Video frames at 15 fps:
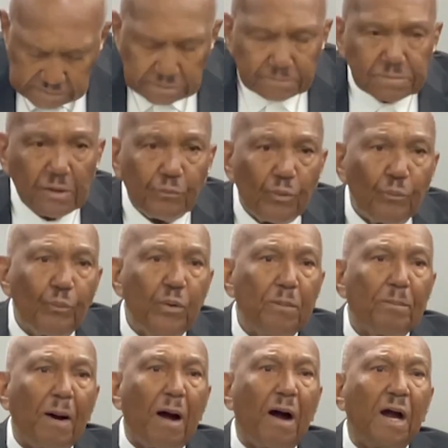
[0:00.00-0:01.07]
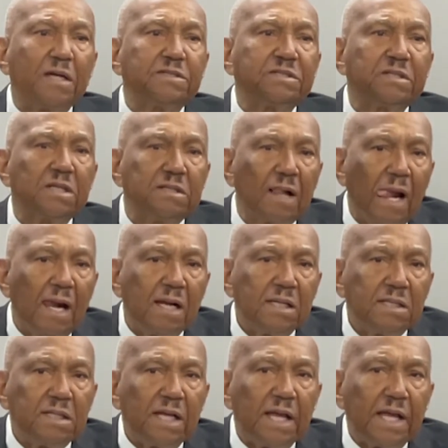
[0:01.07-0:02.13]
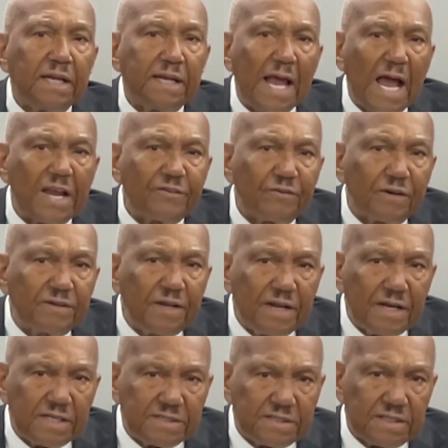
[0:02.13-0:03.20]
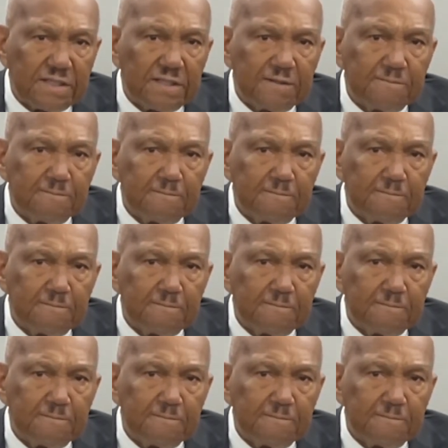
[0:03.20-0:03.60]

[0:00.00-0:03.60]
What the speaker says: But when we marched in Nashville, Tennessee,